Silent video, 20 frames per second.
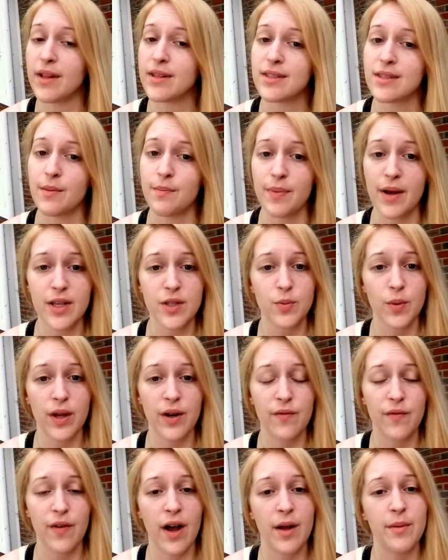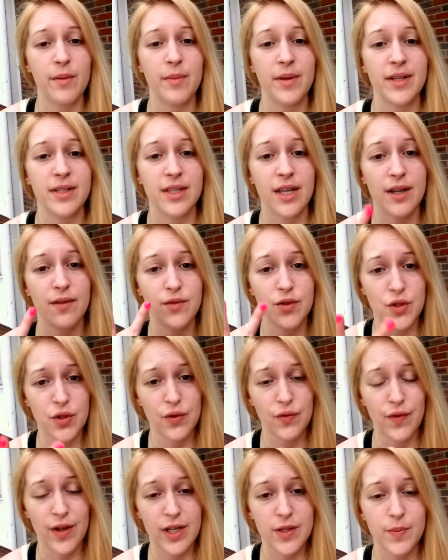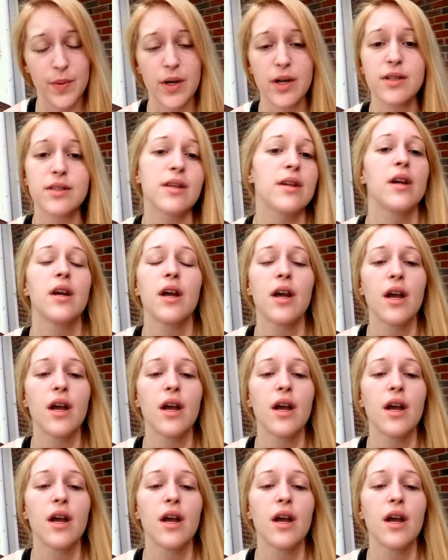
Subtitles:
That's the best way to find me because I have 2 Facebooks.